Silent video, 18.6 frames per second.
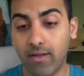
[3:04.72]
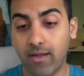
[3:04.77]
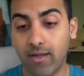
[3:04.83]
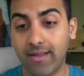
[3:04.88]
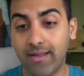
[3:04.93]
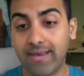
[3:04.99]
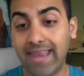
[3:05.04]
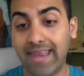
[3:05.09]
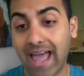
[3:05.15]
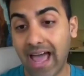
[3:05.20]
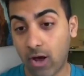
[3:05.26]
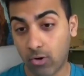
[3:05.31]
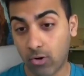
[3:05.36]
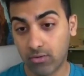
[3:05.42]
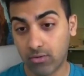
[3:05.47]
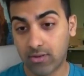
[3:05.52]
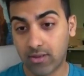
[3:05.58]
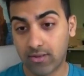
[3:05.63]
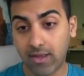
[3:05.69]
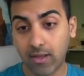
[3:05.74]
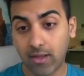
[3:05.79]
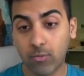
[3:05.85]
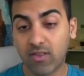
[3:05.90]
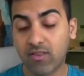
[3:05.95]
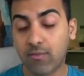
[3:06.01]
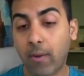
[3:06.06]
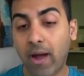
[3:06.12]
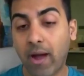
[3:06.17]
Now, the thing
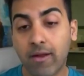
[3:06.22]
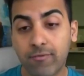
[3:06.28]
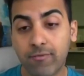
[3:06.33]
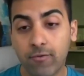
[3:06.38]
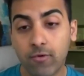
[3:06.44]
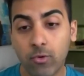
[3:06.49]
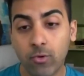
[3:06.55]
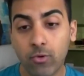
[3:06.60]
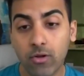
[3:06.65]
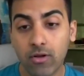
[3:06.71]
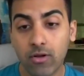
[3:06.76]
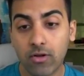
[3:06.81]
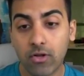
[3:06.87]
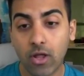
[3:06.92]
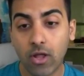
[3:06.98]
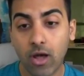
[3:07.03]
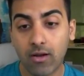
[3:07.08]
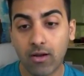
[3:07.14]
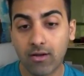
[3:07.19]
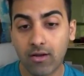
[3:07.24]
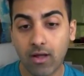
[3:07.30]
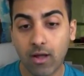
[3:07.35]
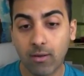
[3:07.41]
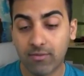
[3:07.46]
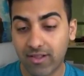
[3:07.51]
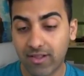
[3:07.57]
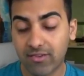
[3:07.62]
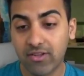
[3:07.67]
with
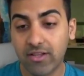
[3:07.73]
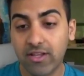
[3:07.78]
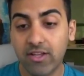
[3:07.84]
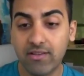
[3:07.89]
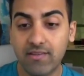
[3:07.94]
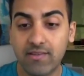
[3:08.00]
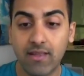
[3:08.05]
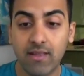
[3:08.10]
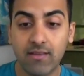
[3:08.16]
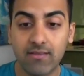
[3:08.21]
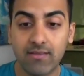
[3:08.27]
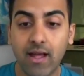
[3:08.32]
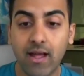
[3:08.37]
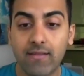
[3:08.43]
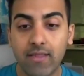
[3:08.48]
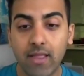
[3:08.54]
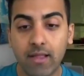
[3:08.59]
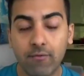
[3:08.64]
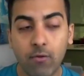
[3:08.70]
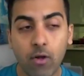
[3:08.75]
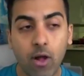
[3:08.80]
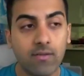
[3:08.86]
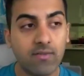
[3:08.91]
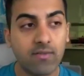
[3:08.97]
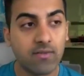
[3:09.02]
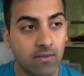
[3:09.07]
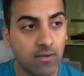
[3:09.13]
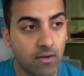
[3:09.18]
spyfood.com/leads is that they've
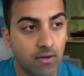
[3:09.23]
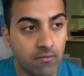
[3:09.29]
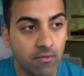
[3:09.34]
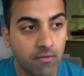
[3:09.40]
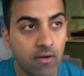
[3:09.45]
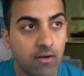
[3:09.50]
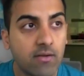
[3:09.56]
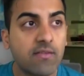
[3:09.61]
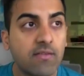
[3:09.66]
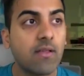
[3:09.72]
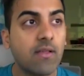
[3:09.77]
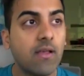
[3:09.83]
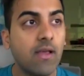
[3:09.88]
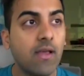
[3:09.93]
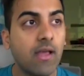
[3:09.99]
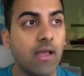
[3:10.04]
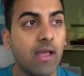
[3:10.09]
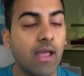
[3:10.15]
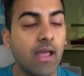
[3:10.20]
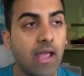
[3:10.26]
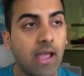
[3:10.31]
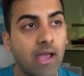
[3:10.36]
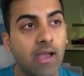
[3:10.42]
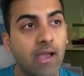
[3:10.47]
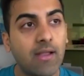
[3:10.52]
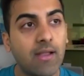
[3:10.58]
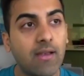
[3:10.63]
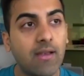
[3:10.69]
got servers
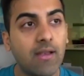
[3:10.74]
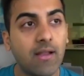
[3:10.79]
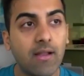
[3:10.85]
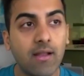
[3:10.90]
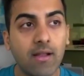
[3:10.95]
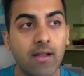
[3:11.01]
in